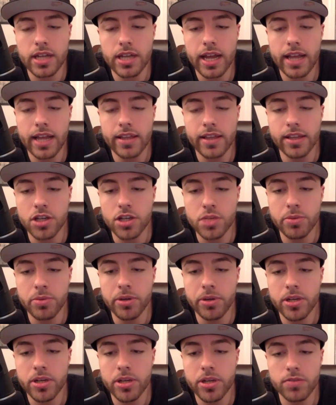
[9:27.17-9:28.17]
had the
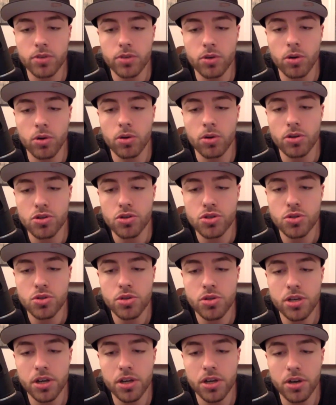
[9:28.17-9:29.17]
experience of recording a
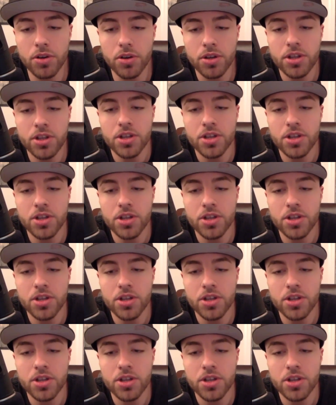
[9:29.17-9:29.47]
studio.